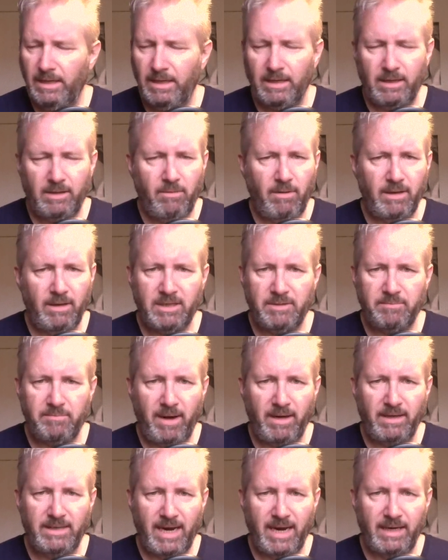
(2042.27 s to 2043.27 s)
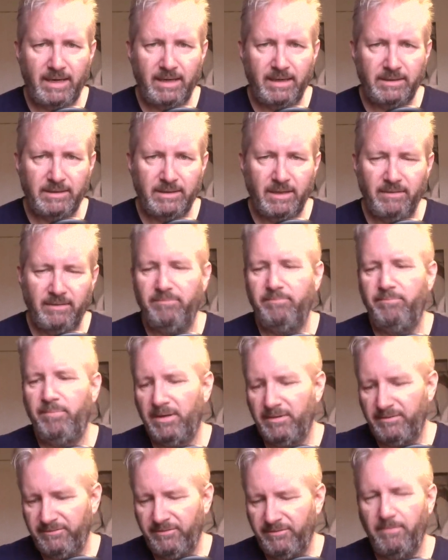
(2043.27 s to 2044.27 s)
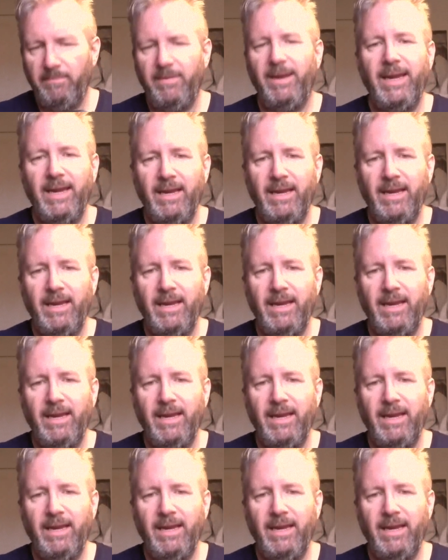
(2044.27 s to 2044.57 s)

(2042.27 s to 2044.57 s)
quite spectacular stuff but for me